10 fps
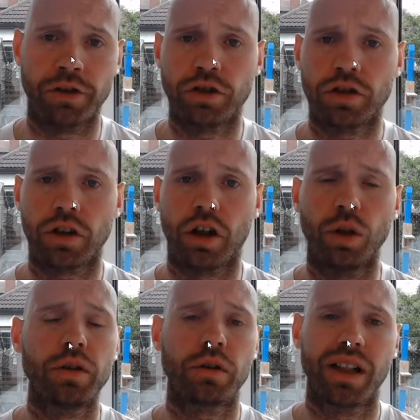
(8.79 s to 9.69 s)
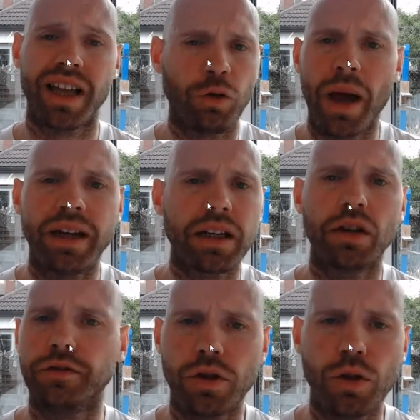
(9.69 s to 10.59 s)
just to clear up any
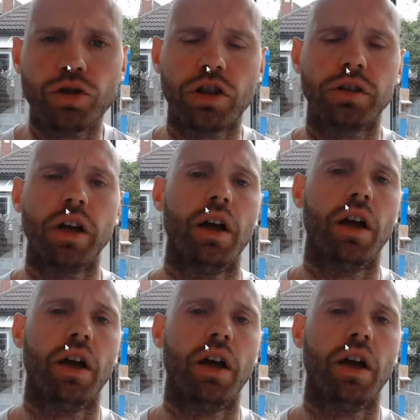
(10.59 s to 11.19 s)
confusion